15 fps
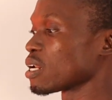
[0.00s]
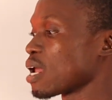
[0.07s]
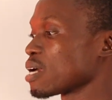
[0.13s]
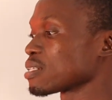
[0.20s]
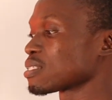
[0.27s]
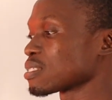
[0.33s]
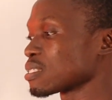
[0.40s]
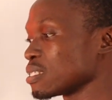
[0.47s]

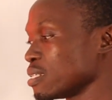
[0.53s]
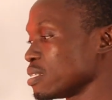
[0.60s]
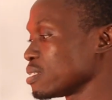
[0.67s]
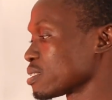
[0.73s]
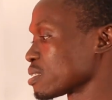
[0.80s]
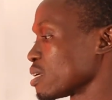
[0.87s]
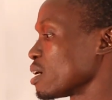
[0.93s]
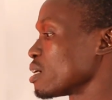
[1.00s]
Now,
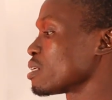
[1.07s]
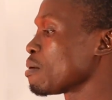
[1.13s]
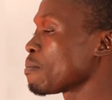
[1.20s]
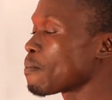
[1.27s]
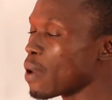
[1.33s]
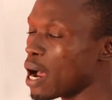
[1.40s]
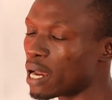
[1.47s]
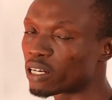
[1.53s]
since the
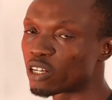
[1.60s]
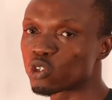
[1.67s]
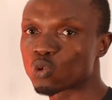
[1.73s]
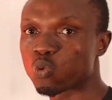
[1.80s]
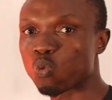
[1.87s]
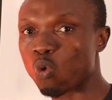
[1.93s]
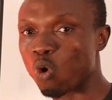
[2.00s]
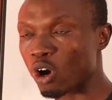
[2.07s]
man
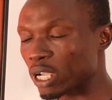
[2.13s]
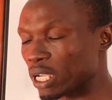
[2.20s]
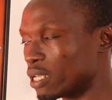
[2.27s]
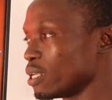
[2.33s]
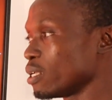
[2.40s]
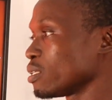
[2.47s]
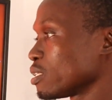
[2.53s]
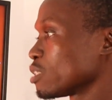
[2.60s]
is
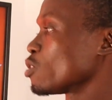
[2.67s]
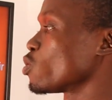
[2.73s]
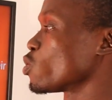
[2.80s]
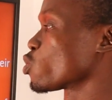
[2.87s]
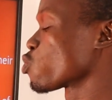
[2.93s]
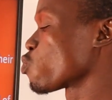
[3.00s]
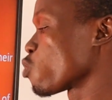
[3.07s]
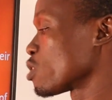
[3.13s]

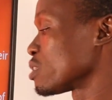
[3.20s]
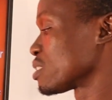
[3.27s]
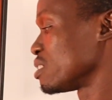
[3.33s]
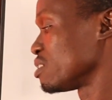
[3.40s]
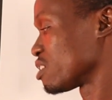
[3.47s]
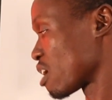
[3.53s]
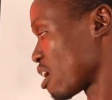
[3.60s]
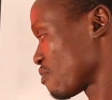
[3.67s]
walking towards
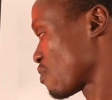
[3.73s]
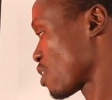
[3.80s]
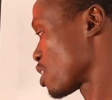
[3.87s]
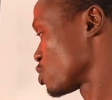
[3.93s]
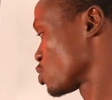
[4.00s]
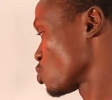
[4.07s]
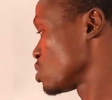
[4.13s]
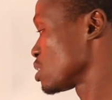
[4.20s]
the
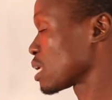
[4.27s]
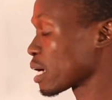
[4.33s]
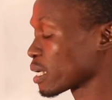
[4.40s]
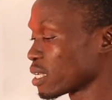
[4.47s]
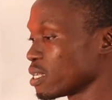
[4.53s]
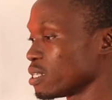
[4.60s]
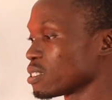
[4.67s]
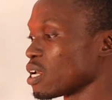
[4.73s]
driver, so in
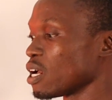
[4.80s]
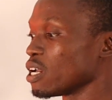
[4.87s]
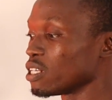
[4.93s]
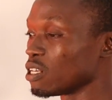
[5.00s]
that case,